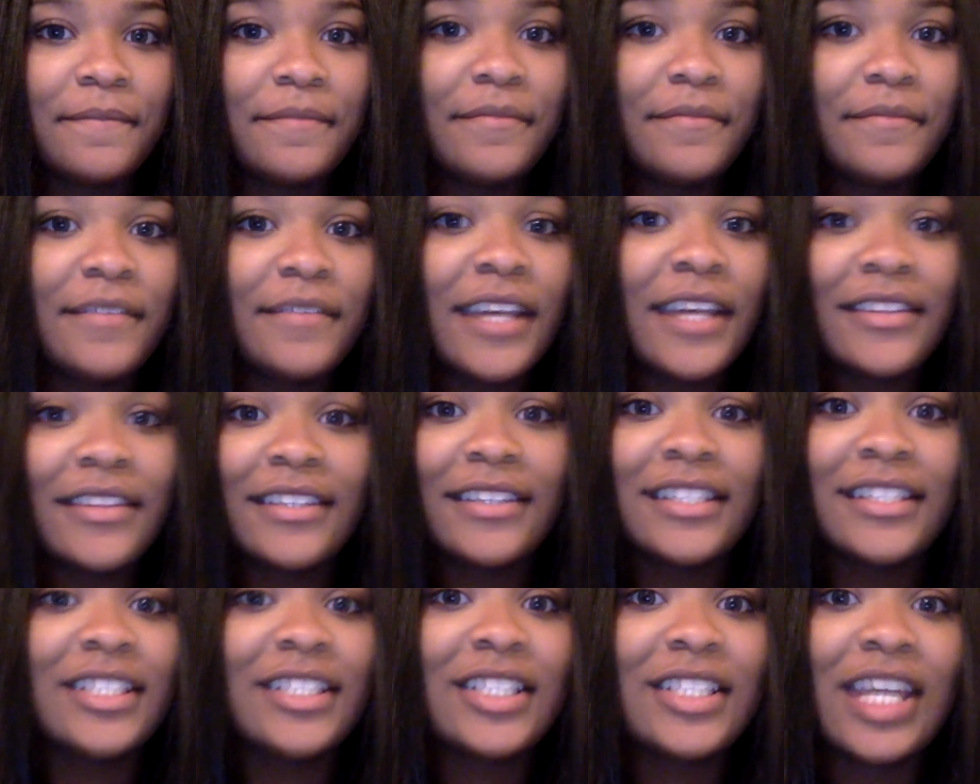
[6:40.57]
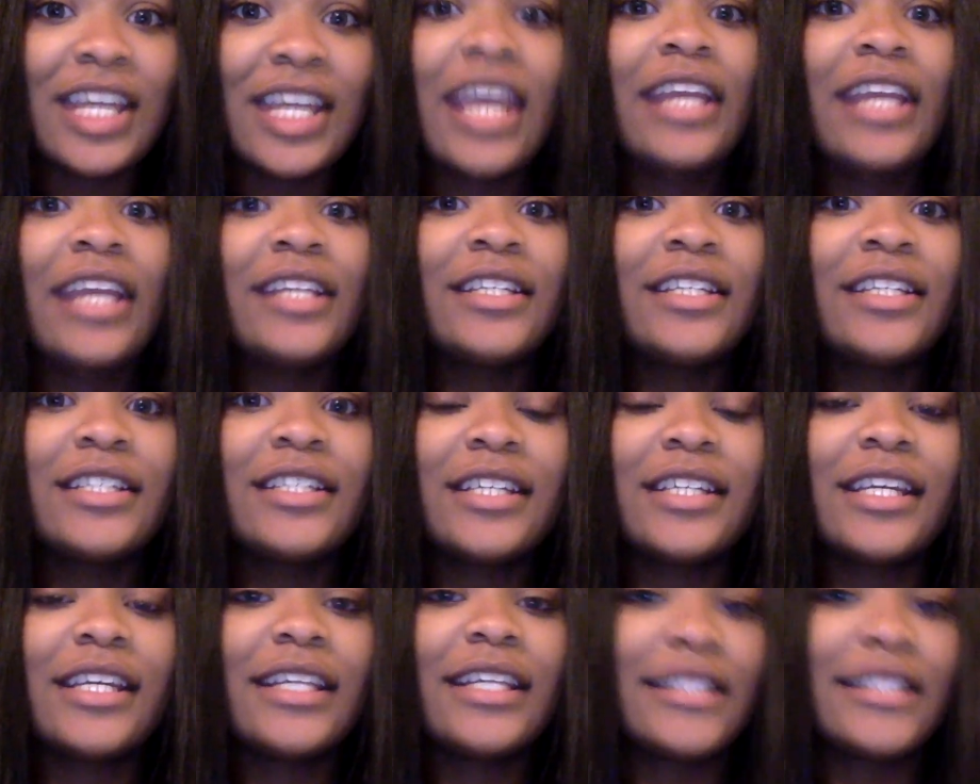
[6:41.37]
nothing's changed
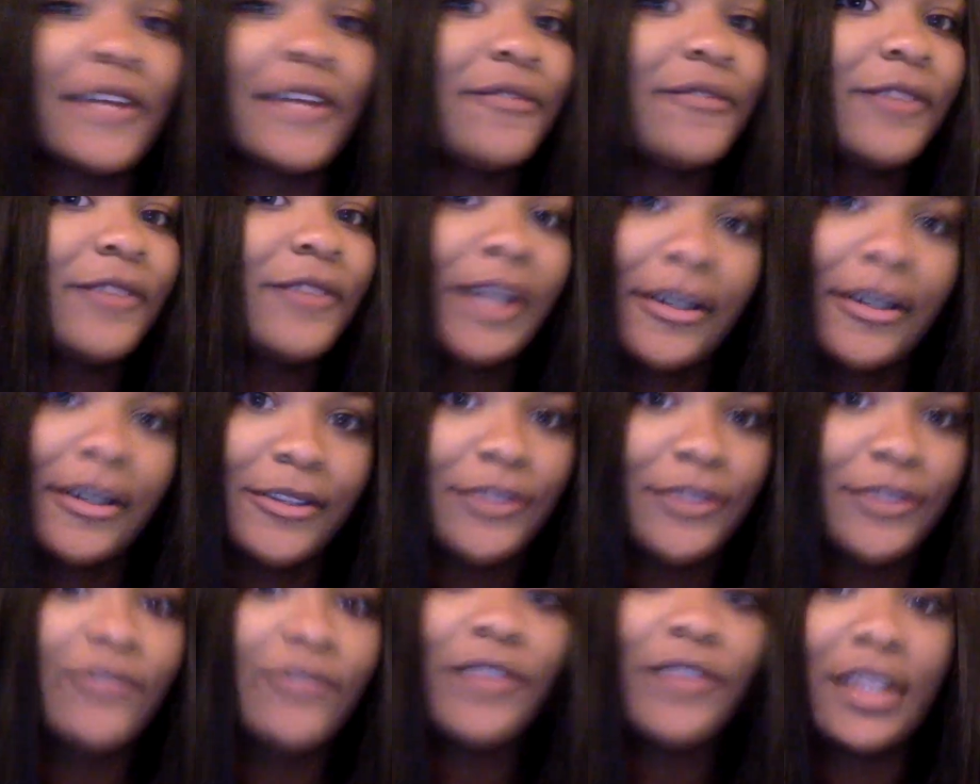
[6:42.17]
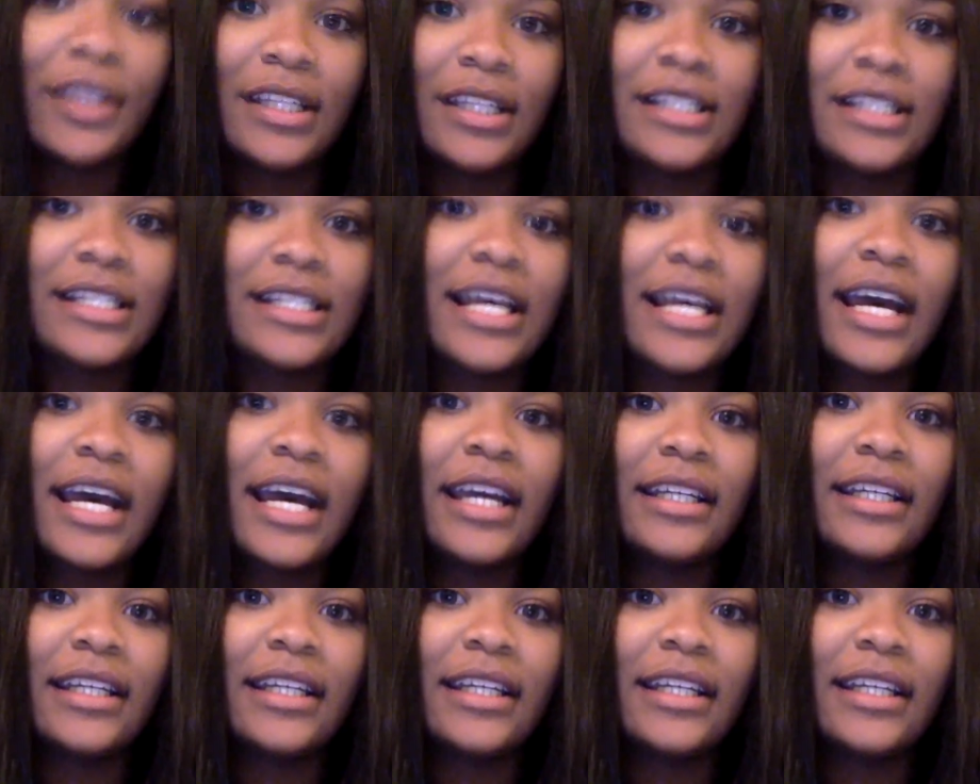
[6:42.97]
except for how you feel inside.